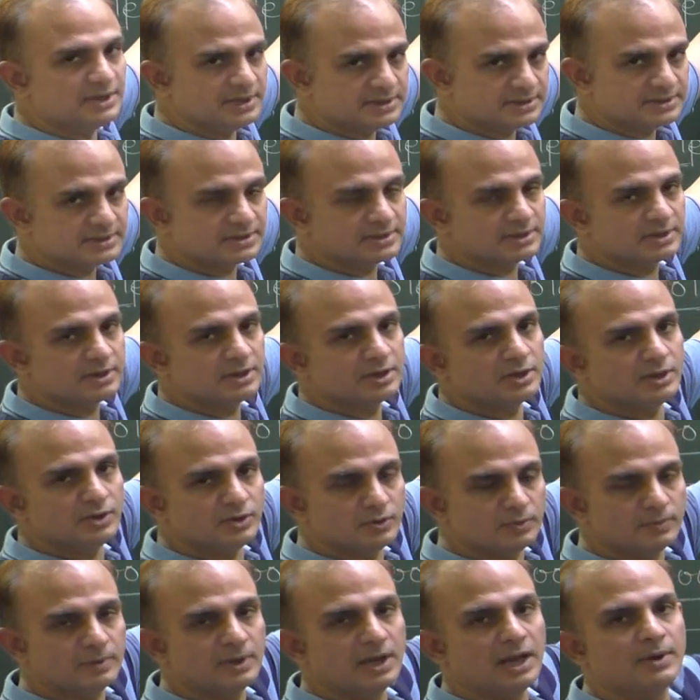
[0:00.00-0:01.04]
this,
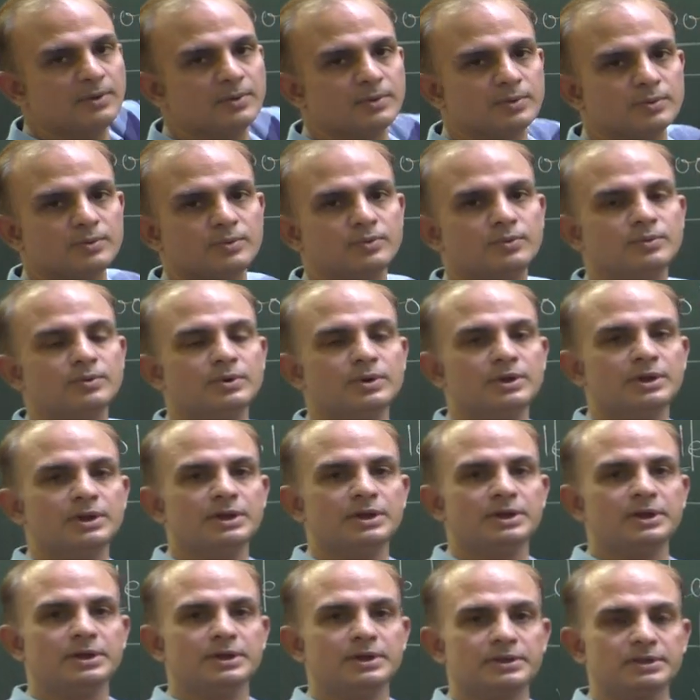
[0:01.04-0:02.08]
you will have to
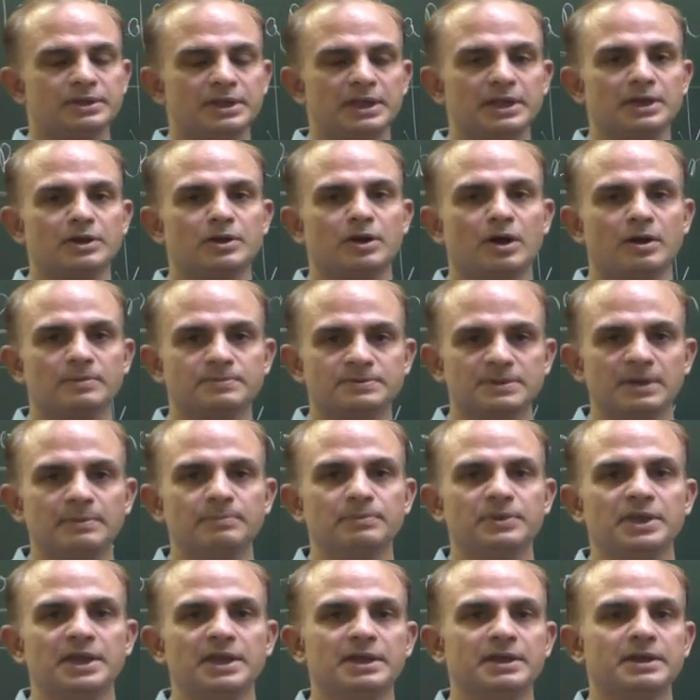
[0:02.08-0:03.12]
think of
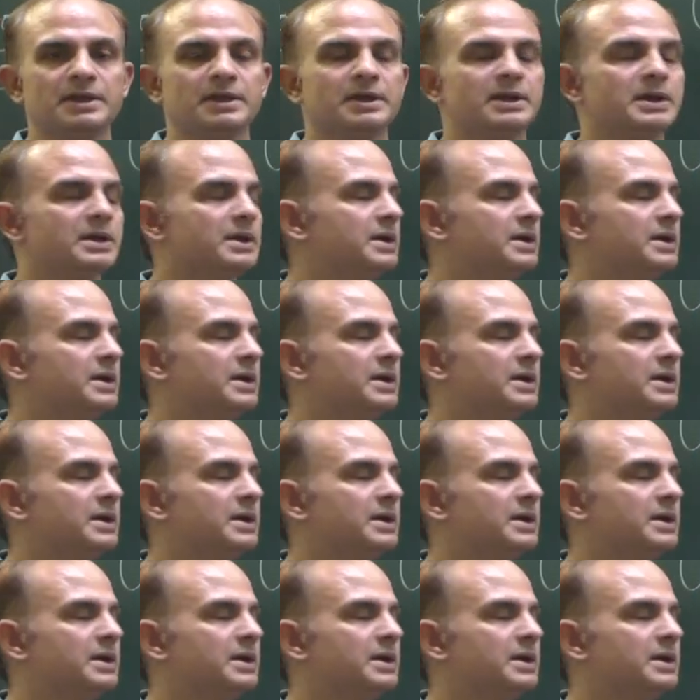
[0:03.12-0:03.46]
something